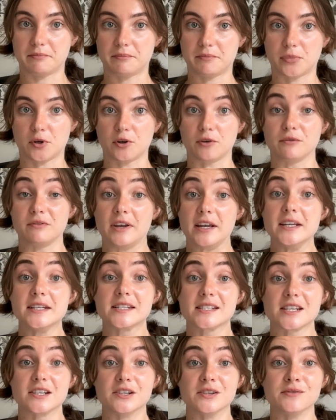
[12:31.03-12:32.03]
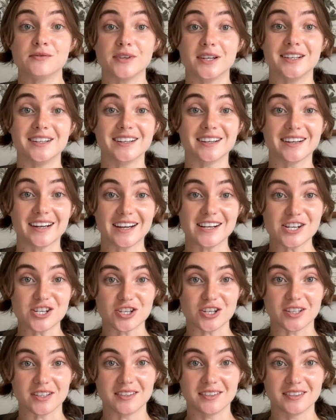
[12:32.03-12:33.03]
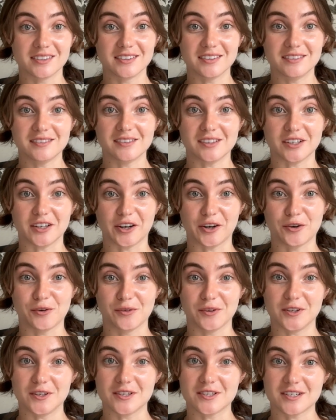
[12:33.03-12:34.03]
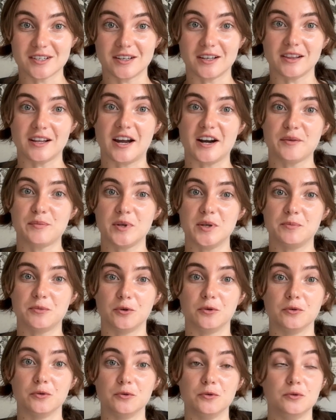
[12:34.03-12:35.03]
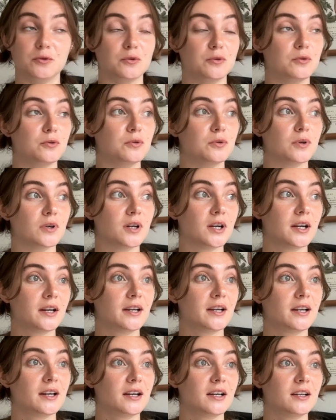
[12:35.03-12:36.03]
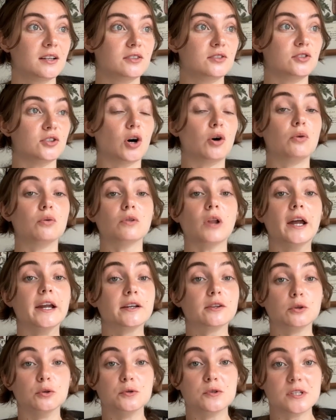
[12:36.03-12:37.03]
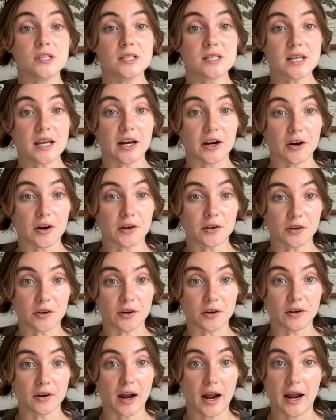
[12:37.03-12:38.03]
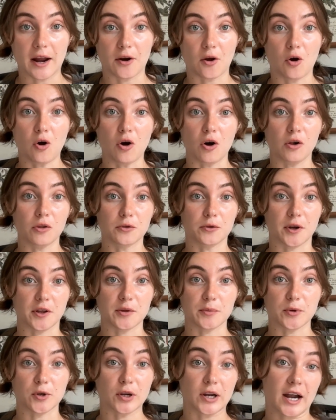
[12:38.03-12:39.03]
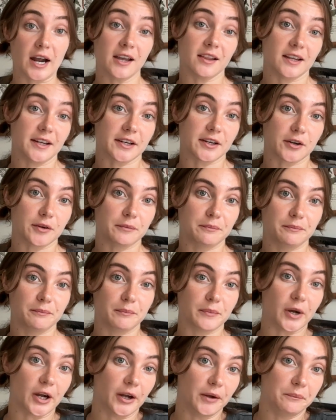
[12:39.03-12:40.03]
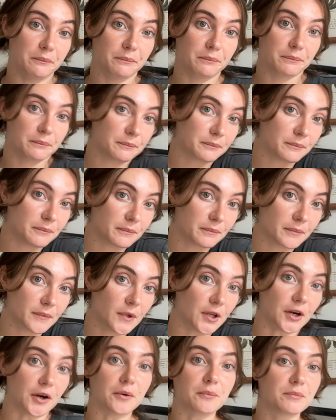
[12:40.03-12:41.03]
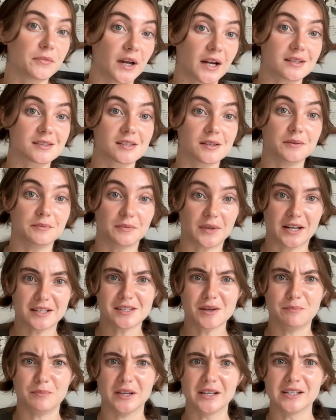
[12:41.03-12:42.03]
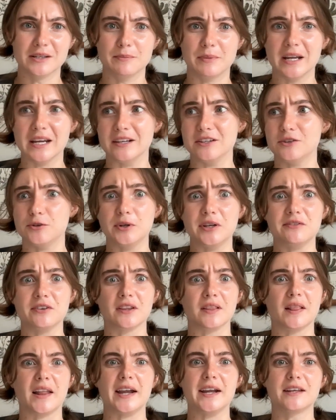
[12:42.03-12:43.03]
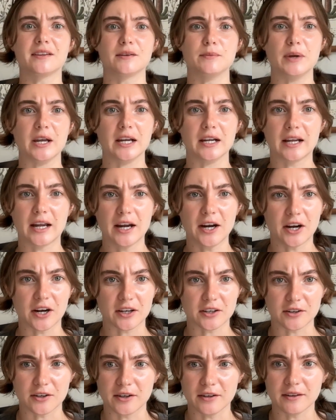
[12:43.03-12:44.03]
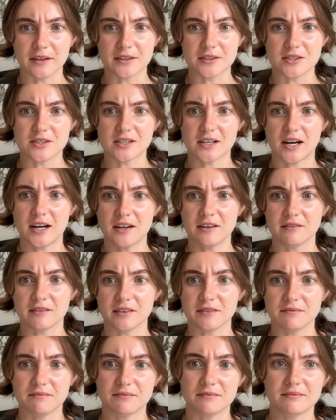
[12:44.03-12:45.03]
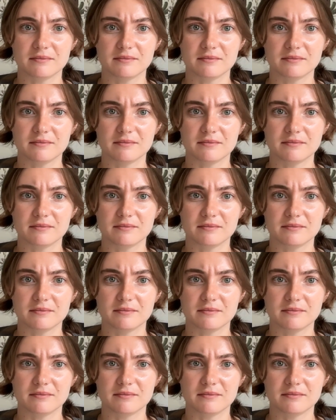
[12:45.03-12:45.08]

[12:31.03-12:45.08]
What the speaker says: pervasive indignation. There's a lot of people who don't like Lucy's character at all throughout the book. I like her, but that's a big debate. Do you even like the main character? Like, she's kind of